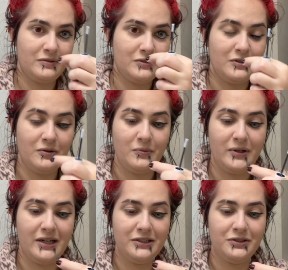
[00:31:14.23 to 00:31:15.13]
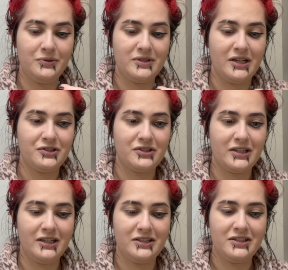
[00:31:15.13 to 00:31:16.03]
So what I do is I just
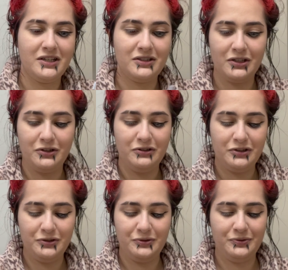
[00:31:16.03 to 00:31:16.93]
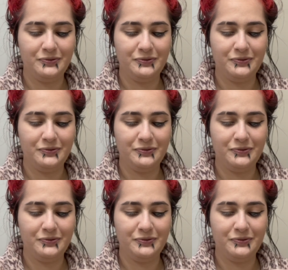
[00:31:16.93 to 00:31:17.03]
kind of take the glue,